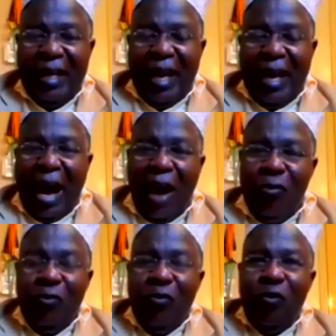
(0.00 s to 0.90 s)
How
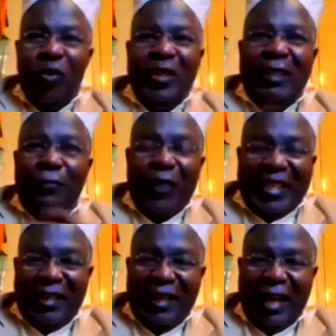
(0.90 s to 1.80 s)
would it fit
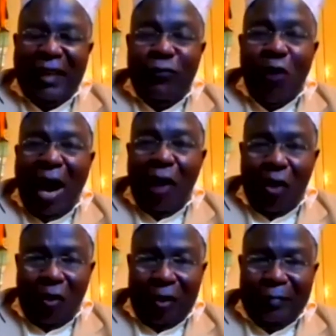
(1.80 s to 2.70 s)
and for how
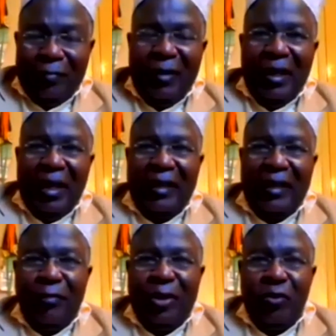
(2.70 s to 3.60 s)
long? Uh,
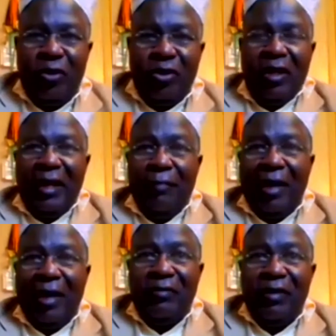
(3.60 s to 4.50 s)
somebody was talking
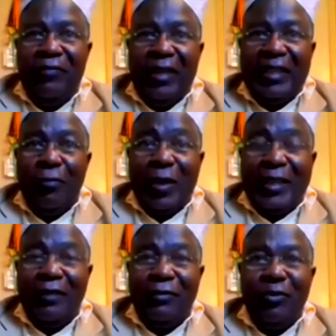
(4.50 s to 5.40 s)
about, in fact, I'm
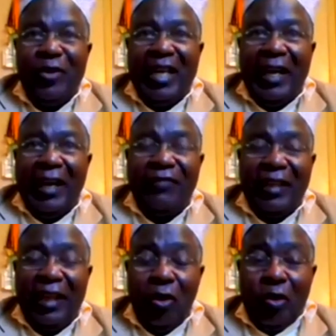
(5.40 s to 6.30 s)
waiting to hear after
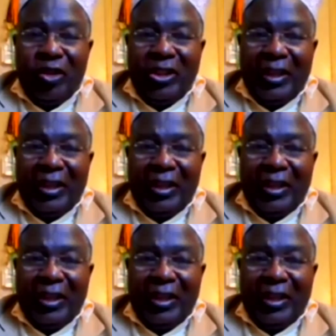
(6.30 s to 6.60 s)
the launch.